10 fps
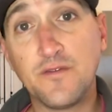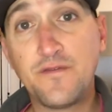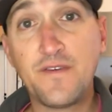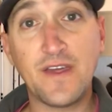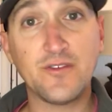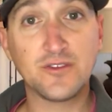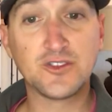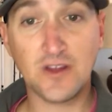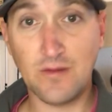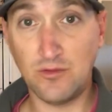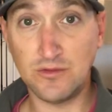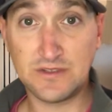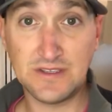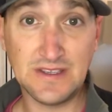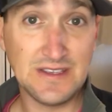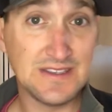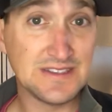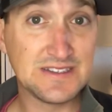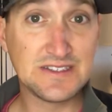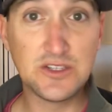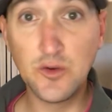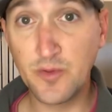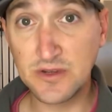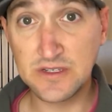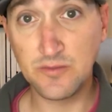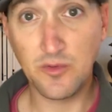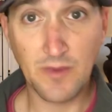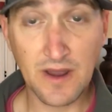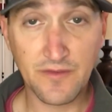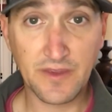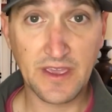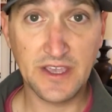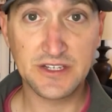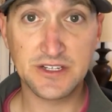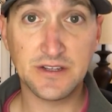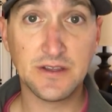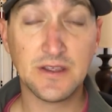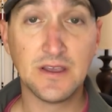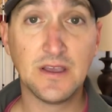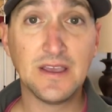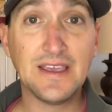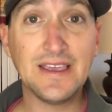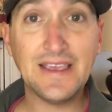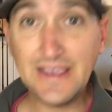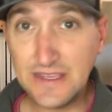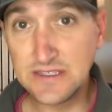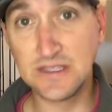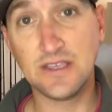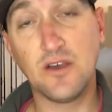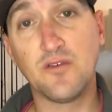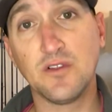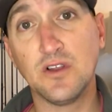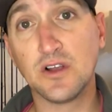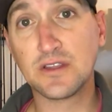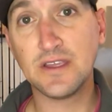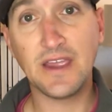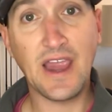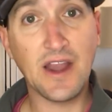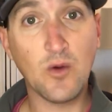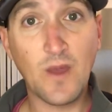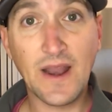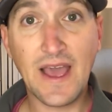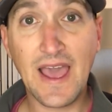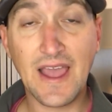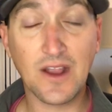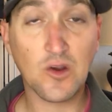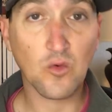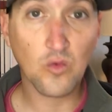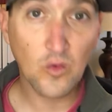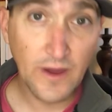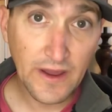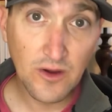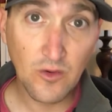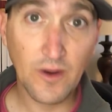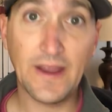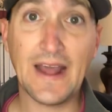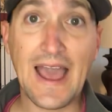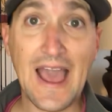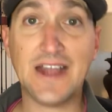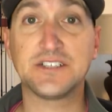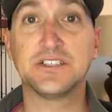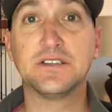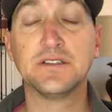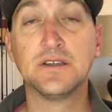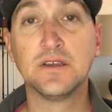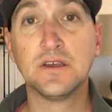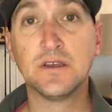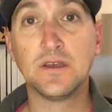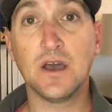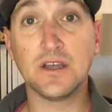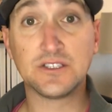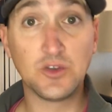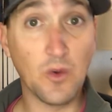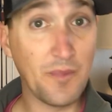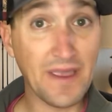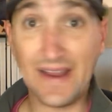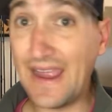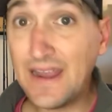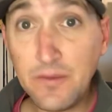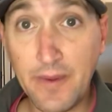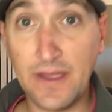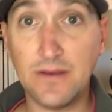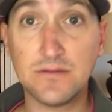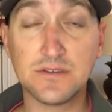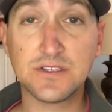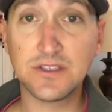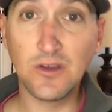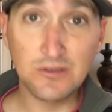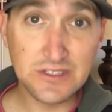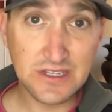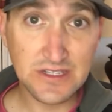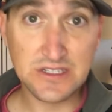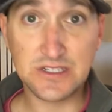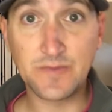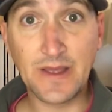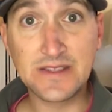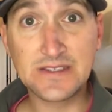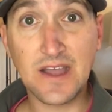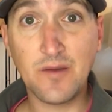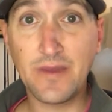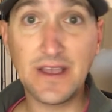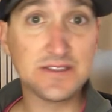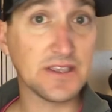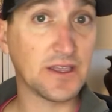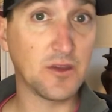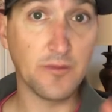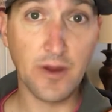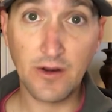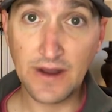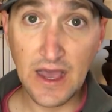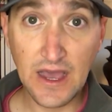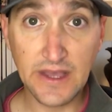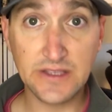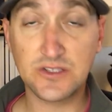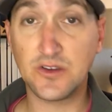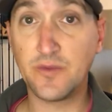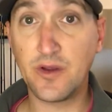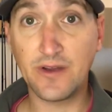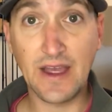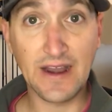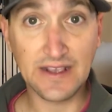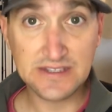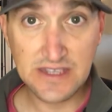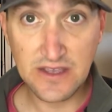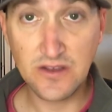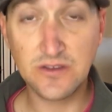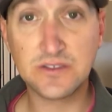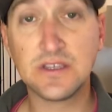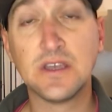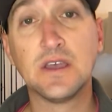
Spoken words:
feathered trebles, super simple modification, easily overlooked, and a way to add great action to a bait, any bait, slow sink, suspend style baits like your Miradynes or your Miradyne XLs,